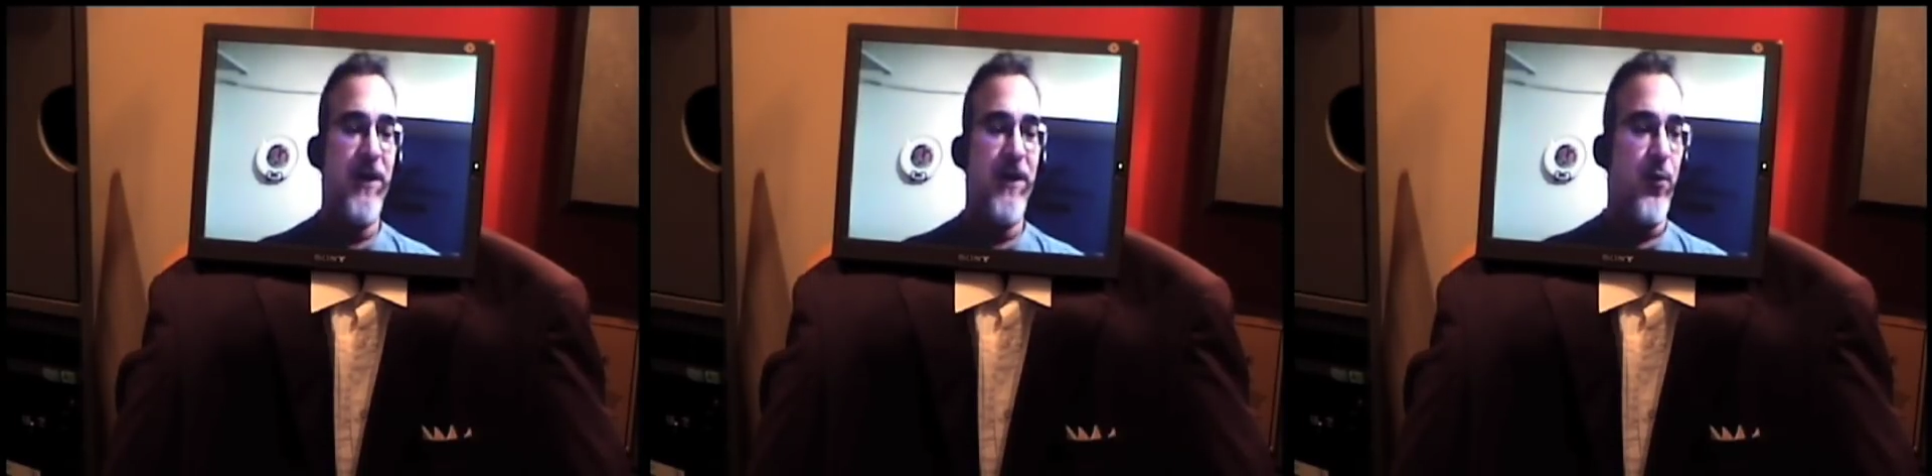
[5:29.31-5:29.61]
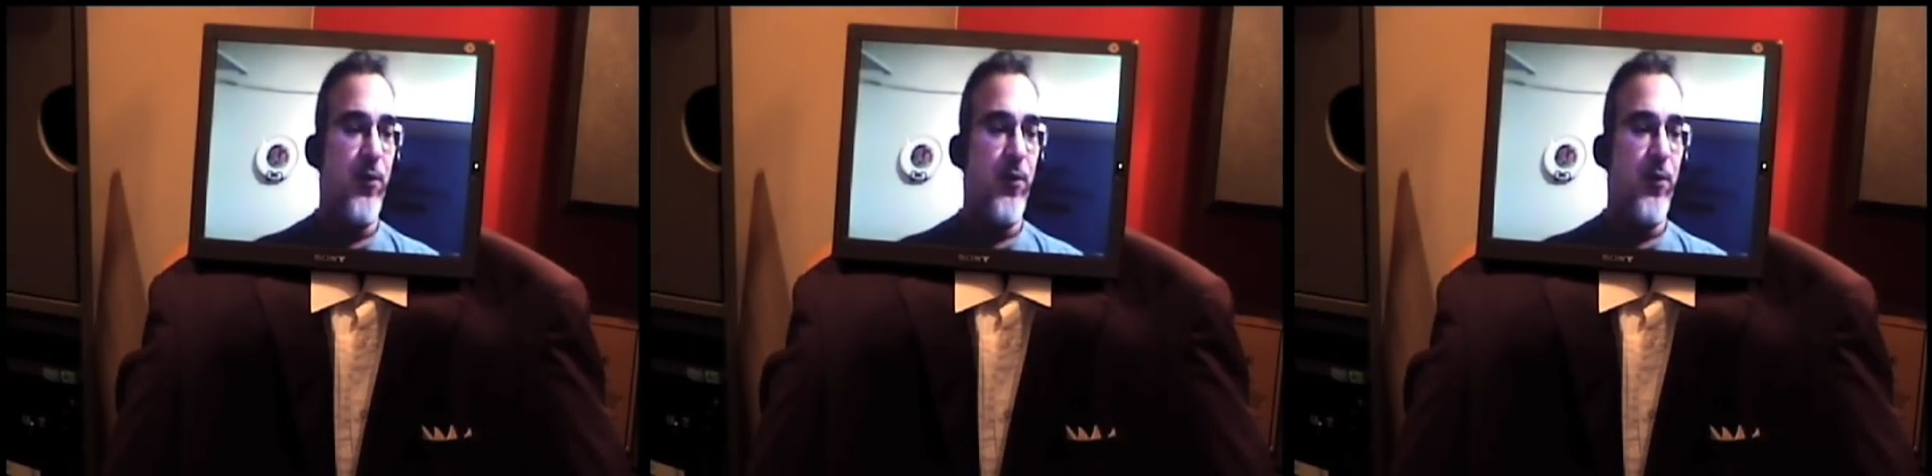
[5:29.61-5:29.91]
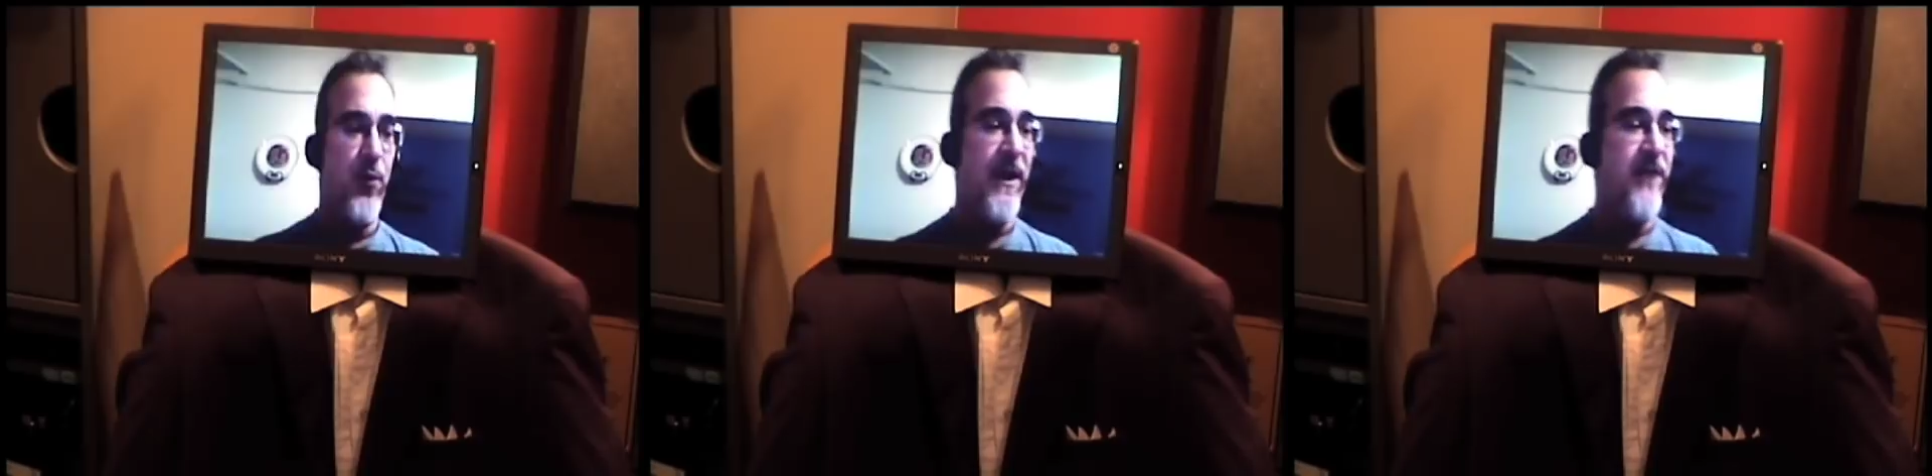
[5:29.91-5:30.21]
with
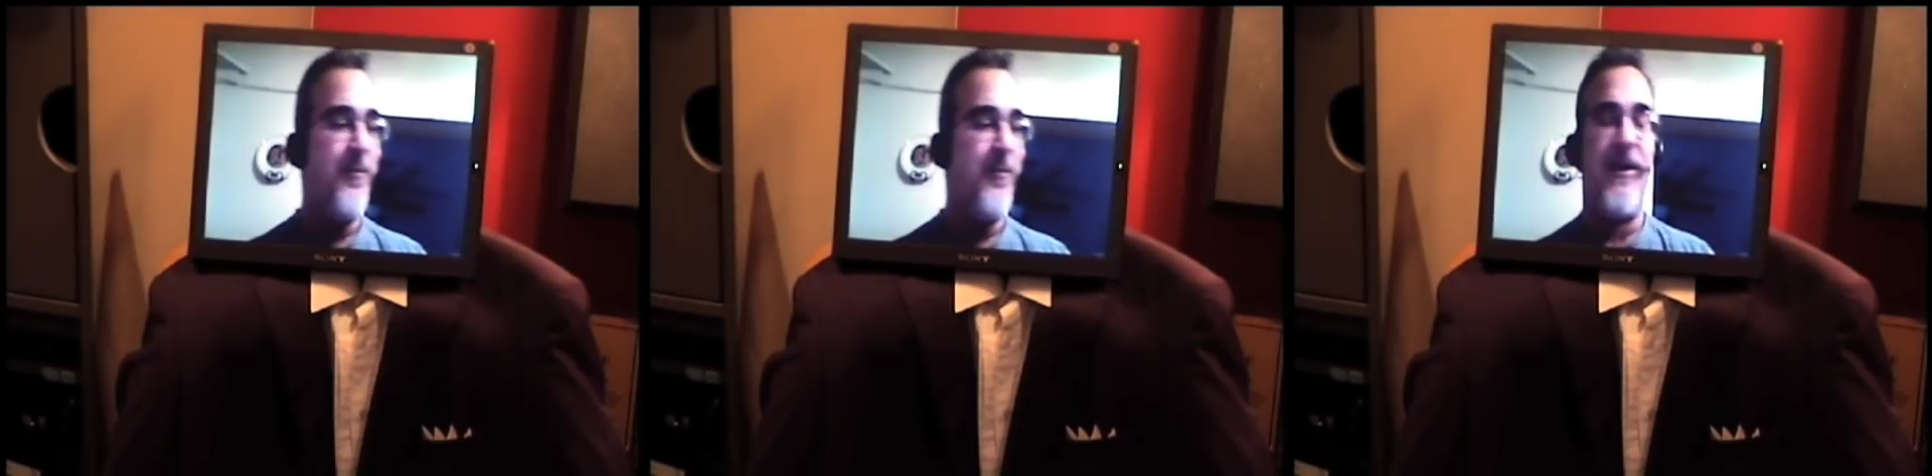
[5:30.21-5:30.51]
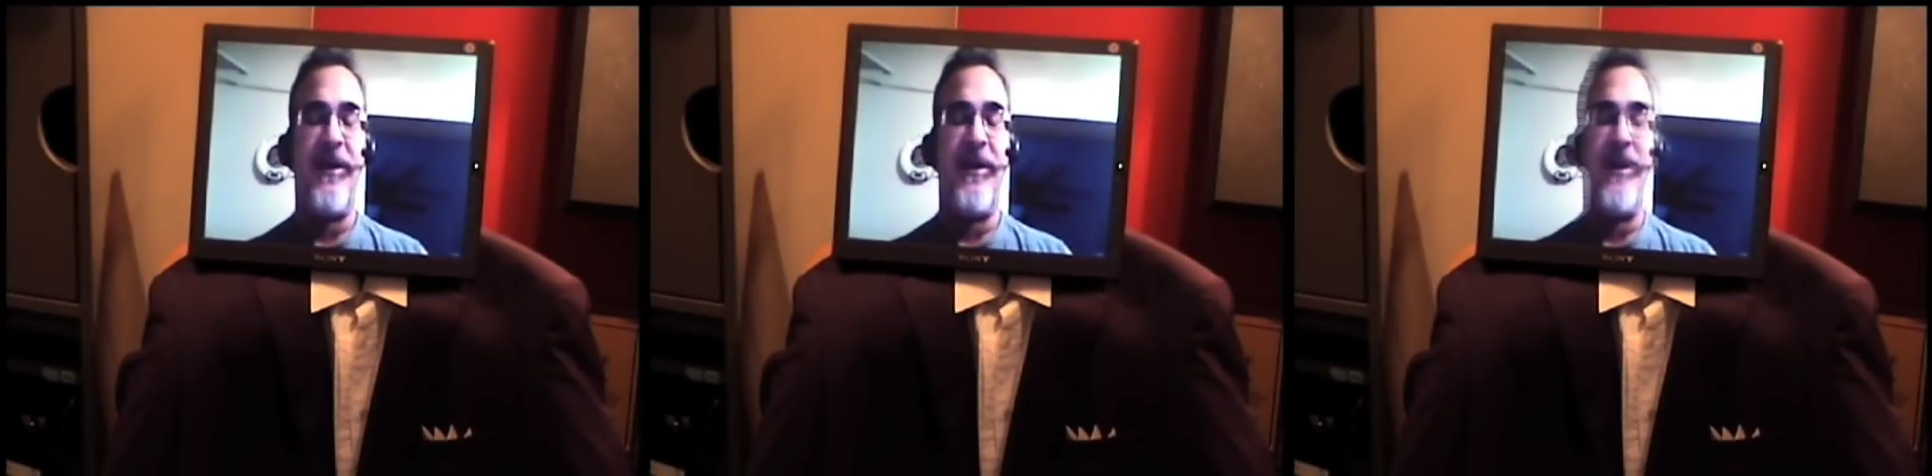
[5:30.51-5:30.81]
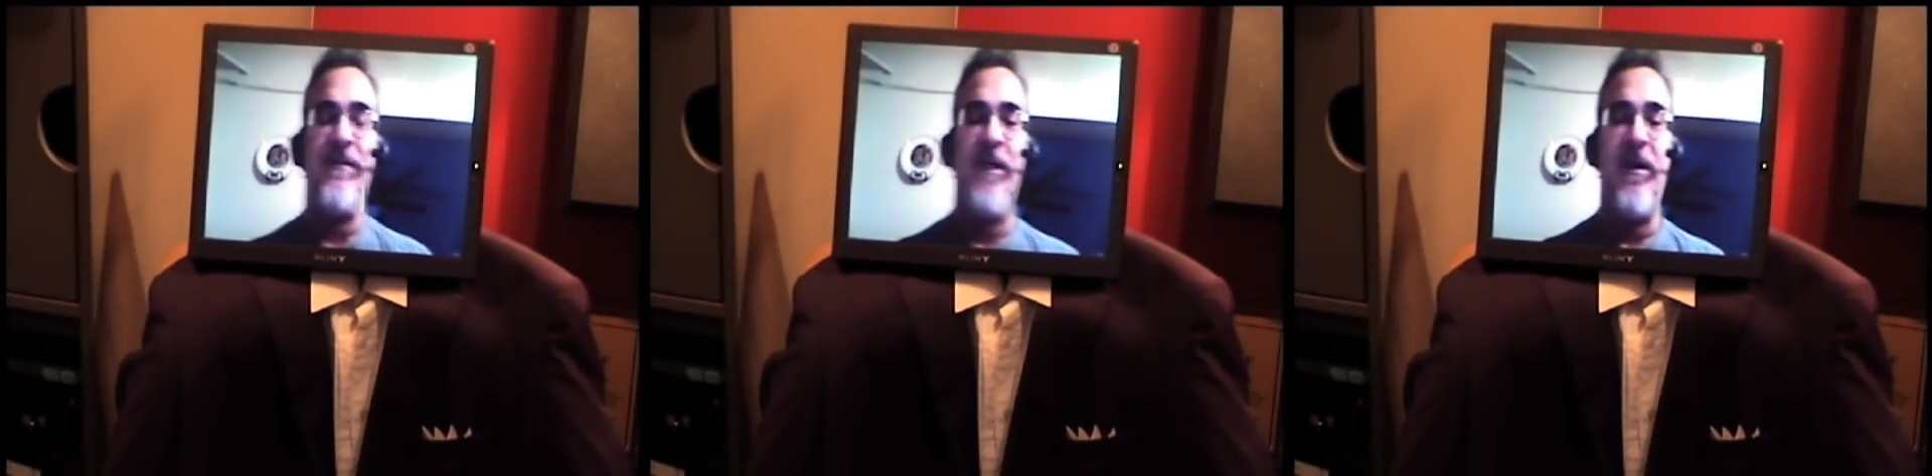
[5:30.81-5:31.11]
each particular
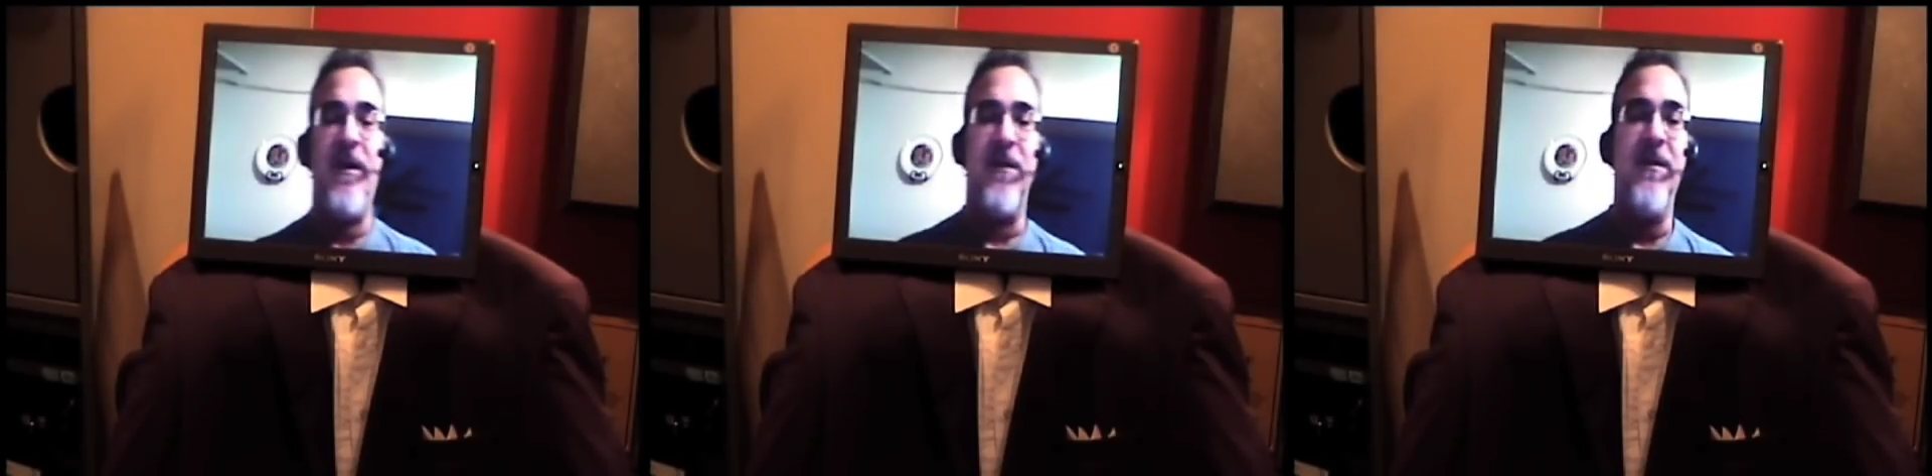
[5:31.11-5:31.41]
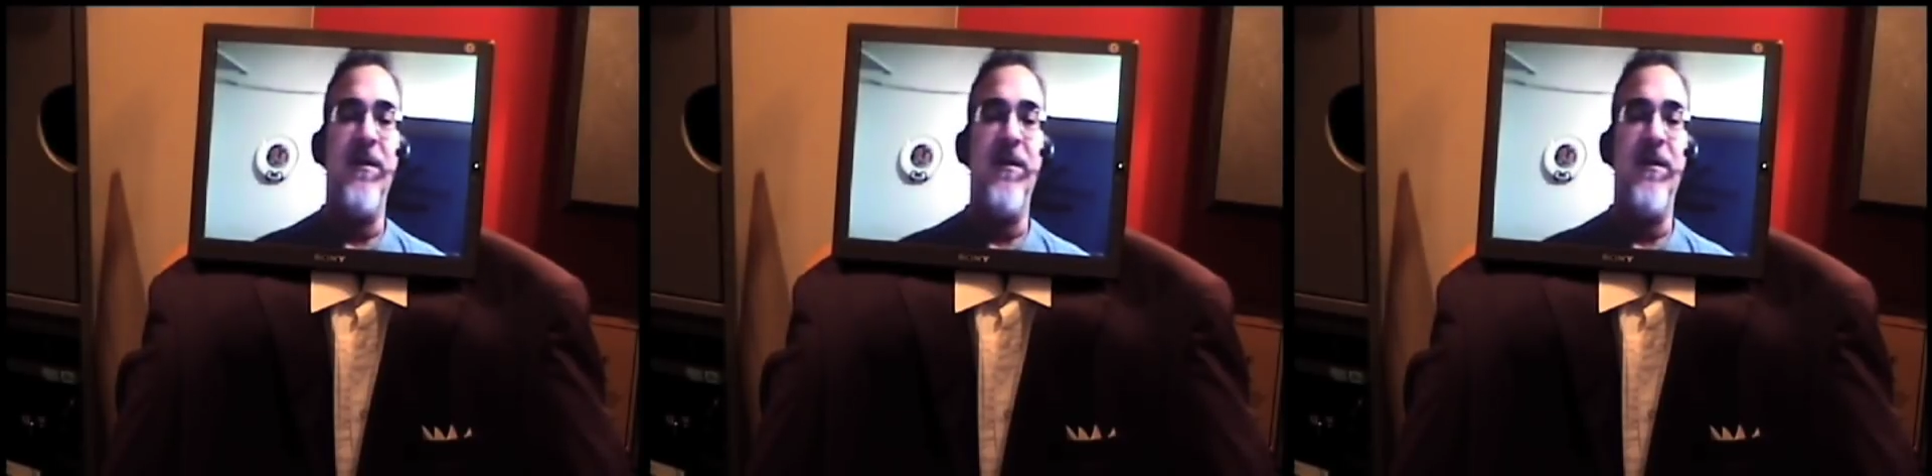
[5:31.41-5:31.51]
song.